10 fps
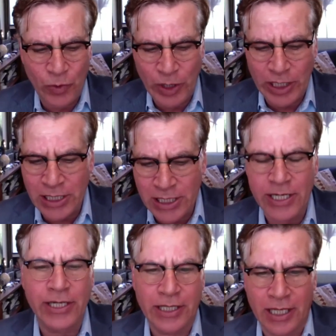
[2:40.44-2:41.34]
We didn't
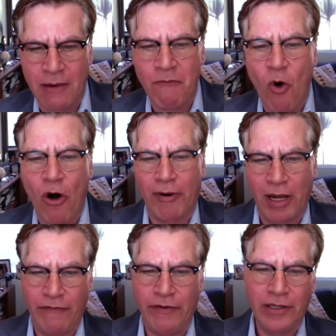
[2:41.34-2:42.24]
need it to get more
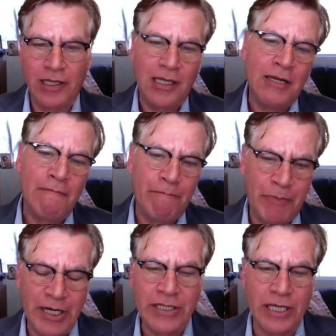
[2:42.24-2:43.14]
relevant,
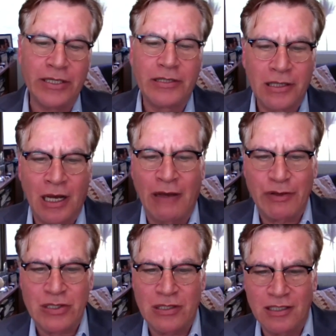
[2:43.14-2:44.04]
but it did,
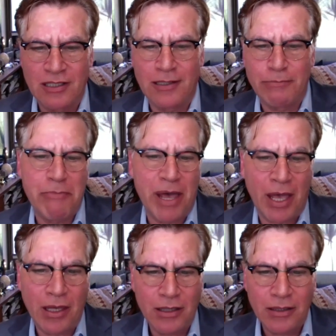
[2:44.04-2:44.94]
obviously, in
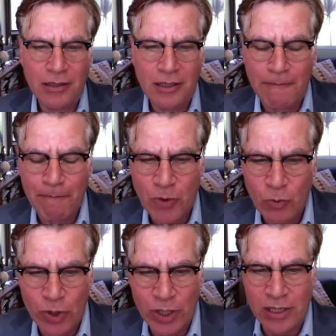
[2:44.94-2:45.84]
May
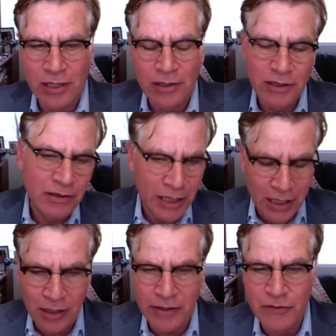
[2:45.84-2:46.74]
with the
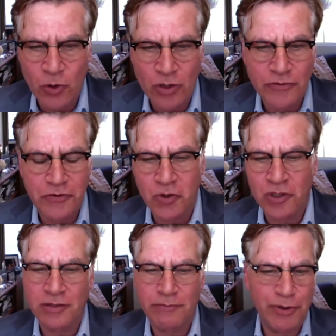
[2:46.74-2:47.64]
killing of George
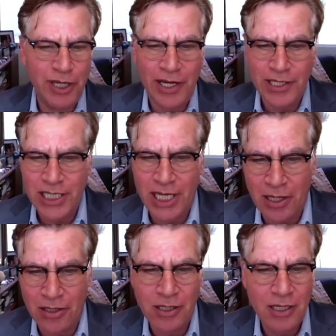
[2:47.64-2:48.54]
Floyd, Breonna
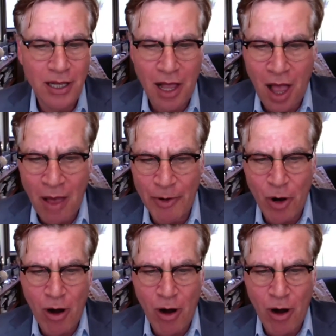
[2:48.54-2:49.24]
Taylor, Ahmaud